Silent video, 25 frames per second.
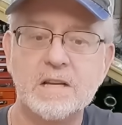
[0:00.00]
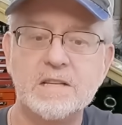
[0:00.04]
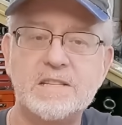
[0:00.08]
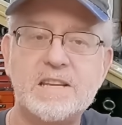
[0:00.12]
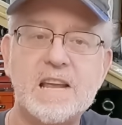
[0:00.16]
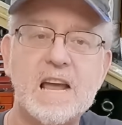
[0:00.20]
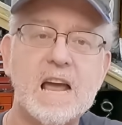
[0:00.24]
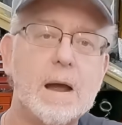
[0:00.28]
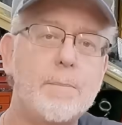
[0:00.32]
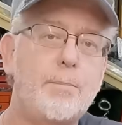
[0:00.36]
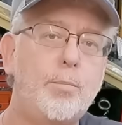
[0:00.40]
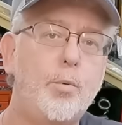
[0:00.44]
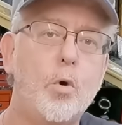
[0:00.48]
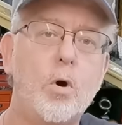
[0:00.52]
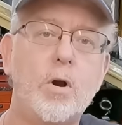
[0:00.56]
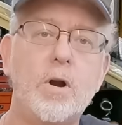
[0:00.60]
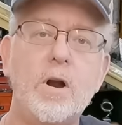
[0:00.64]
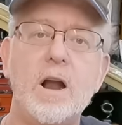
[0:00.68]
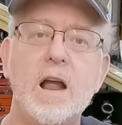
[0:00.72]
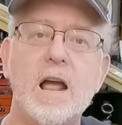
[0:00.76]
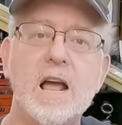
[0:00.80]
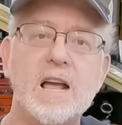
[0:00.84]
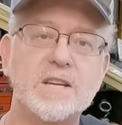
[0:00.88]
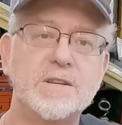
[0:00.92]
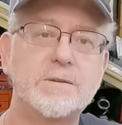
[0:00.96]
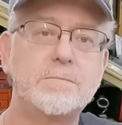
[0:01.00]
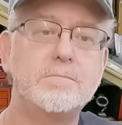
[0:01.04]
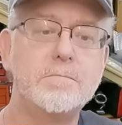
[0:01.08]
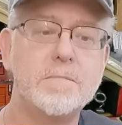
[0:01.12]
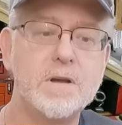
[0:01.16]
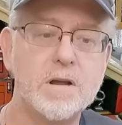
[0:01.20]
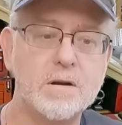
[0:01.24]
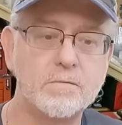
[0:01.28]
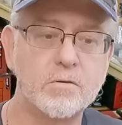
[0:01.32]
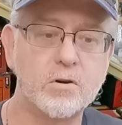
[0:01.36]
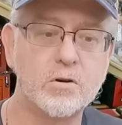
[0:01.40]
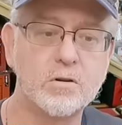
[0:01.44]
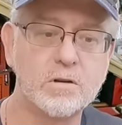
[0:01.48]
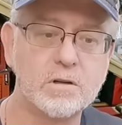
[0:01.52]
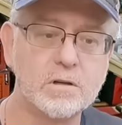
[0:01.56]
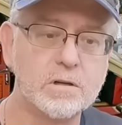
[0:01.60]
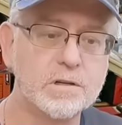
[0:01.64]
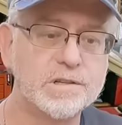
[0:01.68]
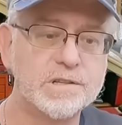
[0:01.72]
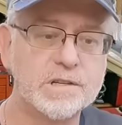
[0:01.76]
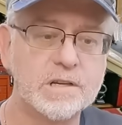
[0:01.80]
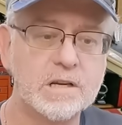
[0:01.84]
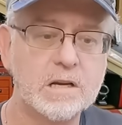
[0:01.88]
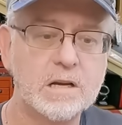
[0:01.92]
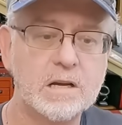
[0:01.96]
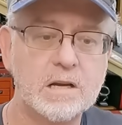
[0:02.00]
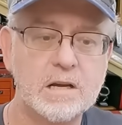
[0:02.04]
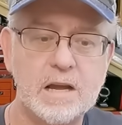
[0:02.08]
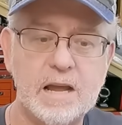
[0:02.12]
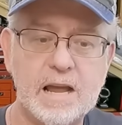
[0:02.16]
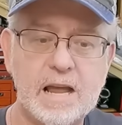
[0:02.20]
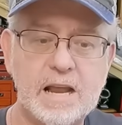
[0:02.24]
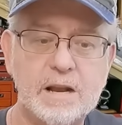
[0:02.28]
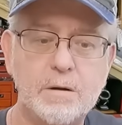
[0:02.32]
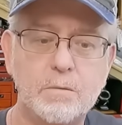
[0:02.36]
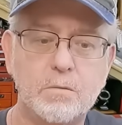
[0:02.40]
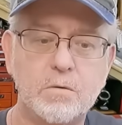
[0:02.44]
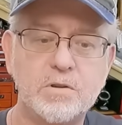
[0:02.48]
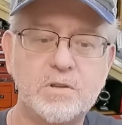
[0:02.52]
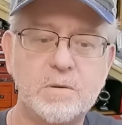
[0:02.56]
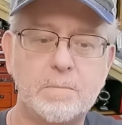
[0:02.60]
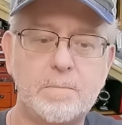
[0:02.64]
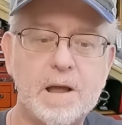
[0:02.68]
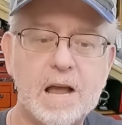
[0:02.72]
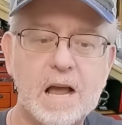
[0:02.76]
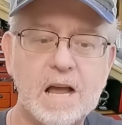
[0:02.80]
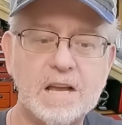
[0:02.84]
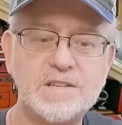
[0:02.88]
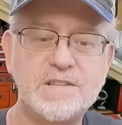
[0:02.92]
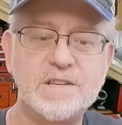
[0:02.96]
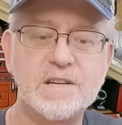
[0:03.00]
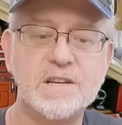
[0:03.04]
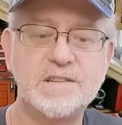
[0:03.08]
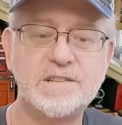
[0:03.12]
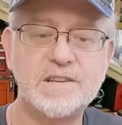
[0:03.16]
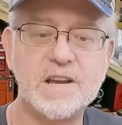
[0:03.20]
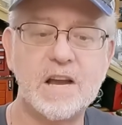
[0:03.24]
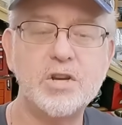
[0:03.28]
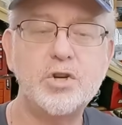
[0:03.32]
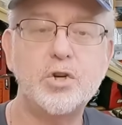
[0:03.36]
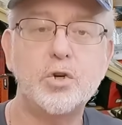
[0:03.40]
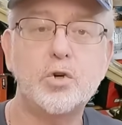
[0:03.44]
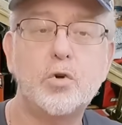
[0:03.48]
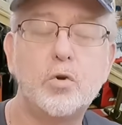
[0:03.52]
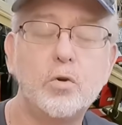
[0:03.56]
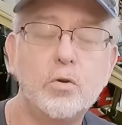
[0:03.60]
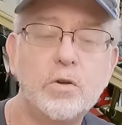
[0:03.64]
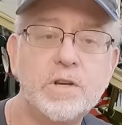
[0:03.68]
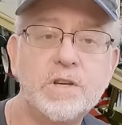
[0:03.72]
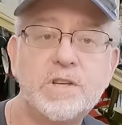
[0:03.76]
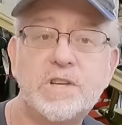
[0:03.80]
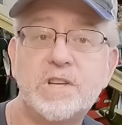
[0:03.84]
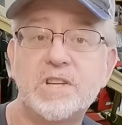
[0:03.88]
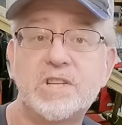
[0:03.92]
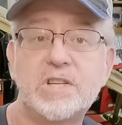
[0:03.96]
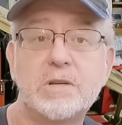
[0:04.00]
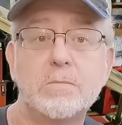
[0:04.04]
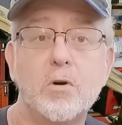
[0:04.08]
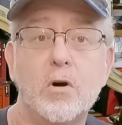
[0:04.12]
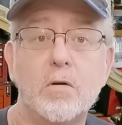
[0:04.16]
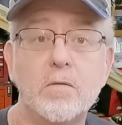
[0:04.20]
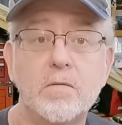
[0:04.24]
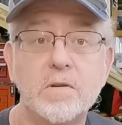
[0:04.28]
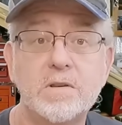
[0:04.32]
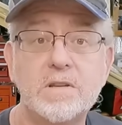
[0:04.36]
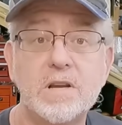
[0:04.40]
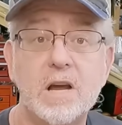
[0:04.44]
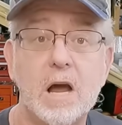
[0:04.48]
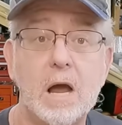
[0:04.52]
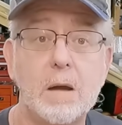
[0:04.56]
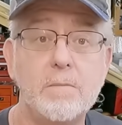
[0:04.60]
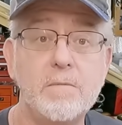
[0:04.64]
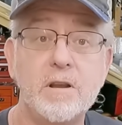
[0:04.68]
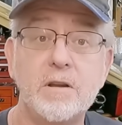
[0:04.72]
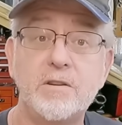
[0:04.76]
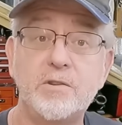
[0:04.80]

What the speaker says: Tap water has minerals, and it will deposit inside your cooling system over time.